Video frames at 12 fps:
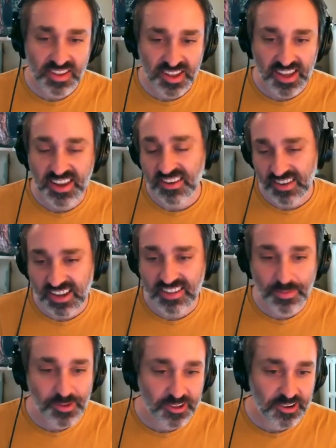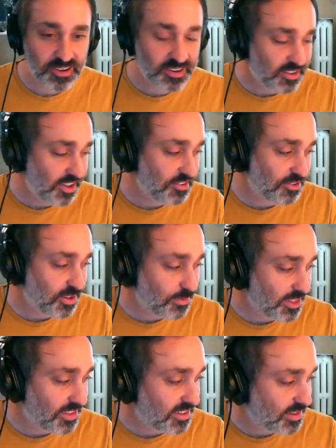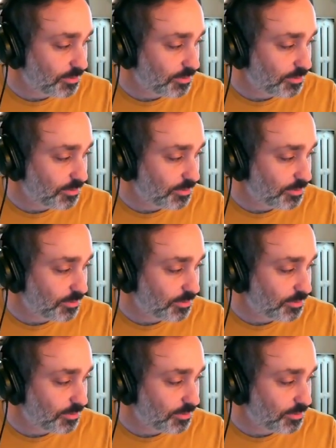and some other clustering methods.